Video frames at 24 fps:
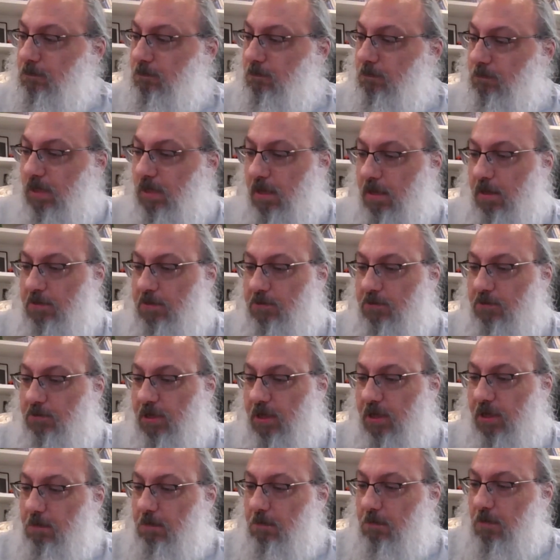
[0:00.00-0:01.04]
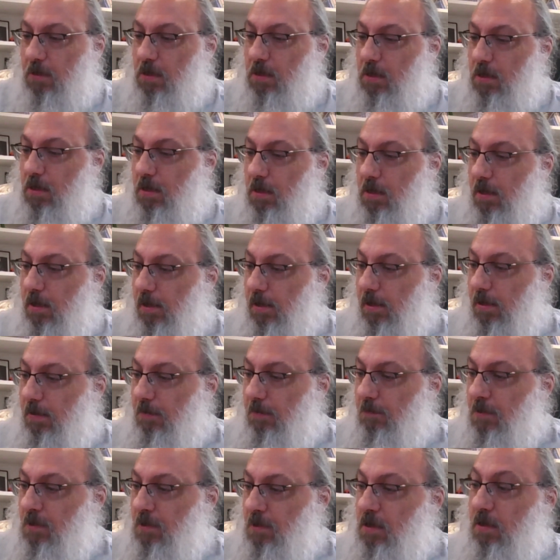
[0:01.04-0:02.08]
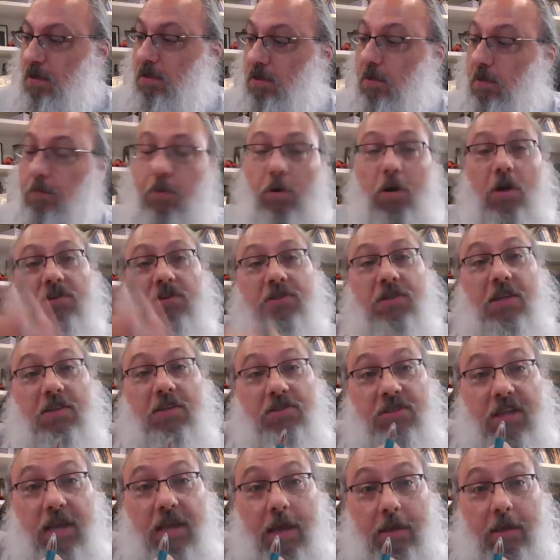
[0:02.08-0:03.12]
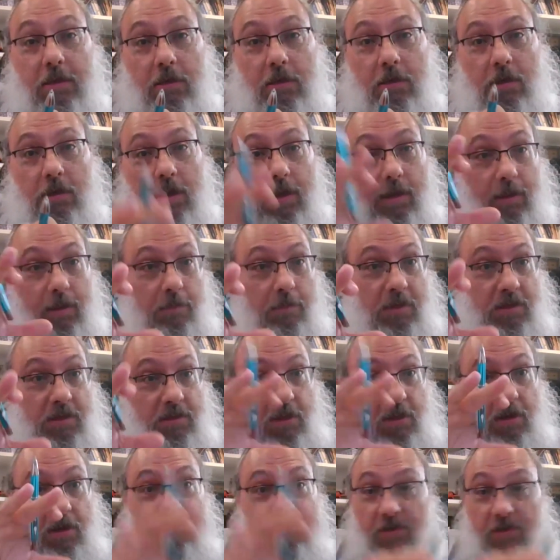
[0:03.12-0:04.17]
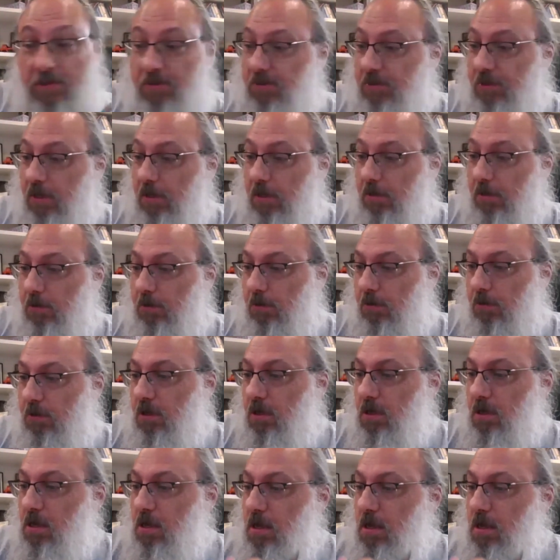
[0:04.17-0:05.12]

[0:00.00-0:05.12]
That answers that. The process data element of this standard,